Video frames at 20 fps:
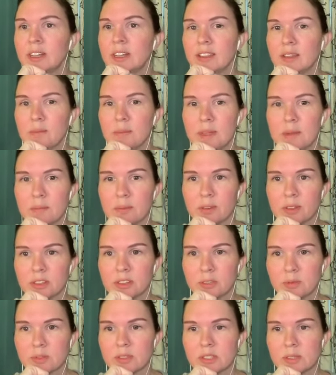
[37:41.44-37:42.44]
that people
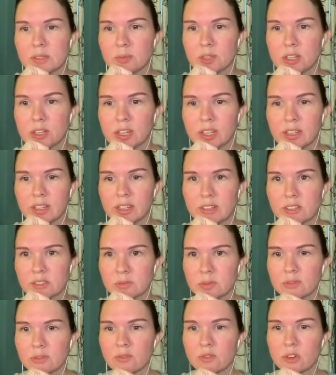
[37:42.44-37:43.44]
are supposed to put on. There's
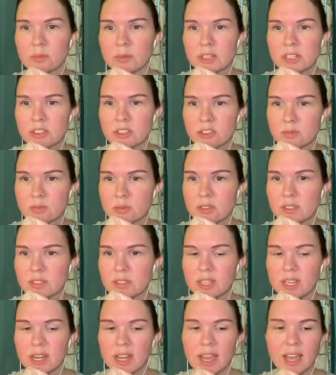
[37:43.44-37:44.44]
a performance they're supposed
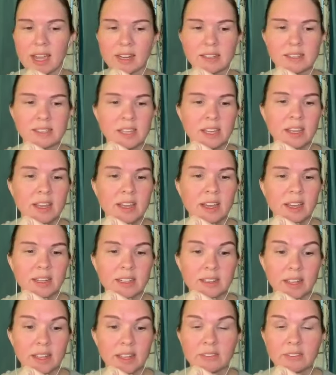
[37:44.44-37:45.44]
to enact.
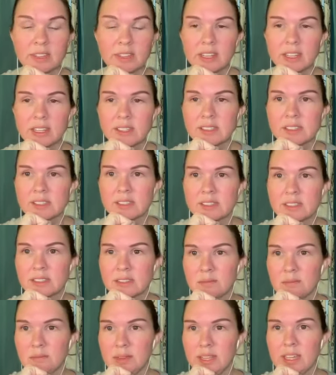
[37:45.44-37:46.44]
And a lot of it
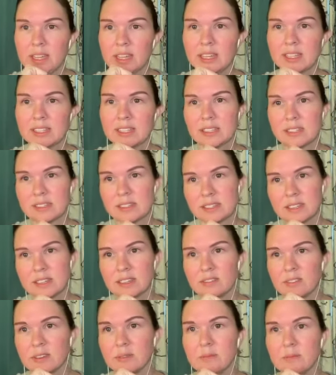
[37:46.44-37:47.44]
is being
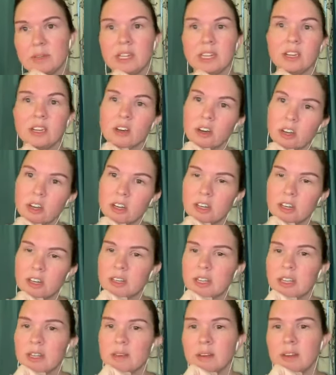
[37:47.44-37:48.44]
insensitive and being
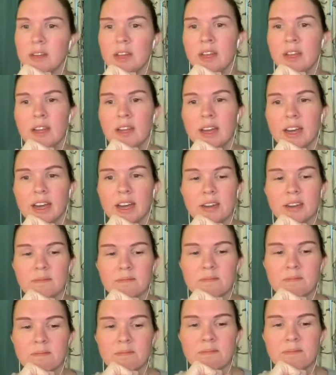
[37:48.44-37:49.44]
hard and
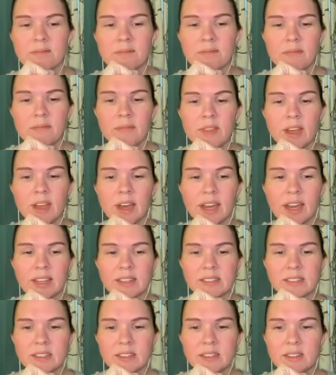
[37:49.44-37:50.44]
not